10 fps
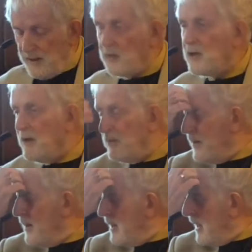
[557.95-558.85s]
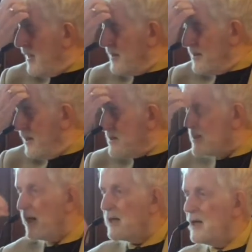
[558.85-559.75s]
Now, when I'm down to
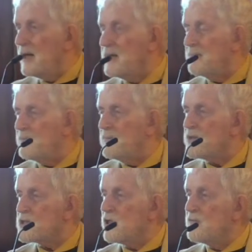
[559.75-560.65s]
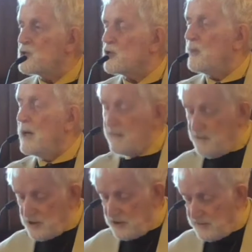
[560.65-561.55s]
take a service or part of
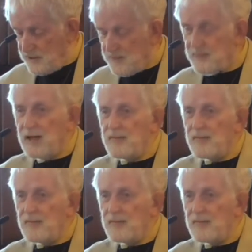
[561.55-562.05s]
a service,